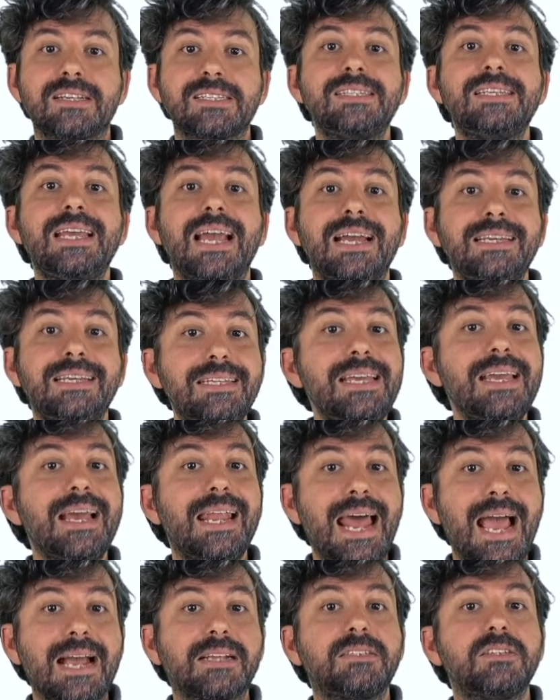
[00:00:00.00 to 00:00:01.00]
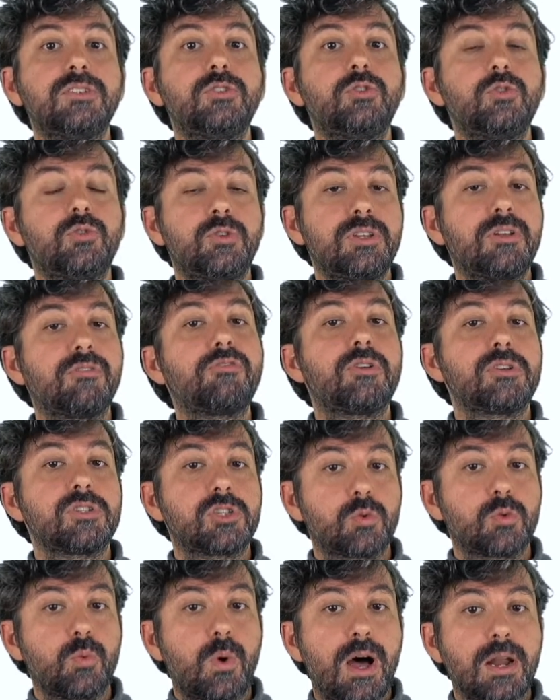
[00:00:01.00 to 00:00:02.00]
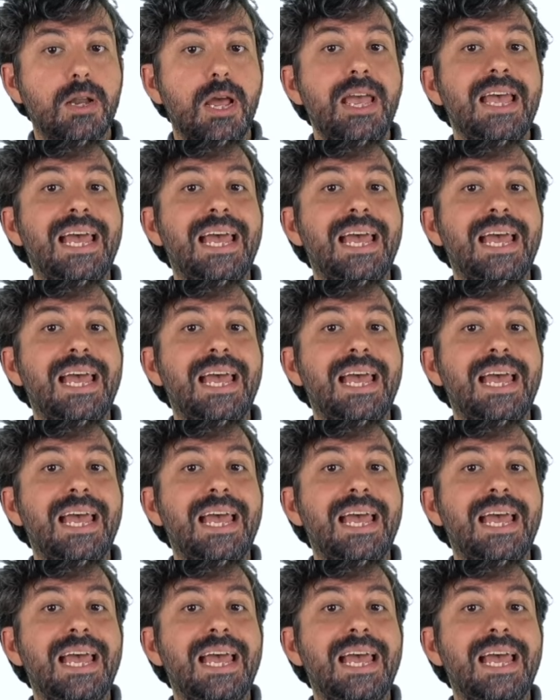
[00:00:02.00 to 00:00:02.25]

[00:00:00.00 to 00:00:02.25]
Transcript: the ID elected during the first one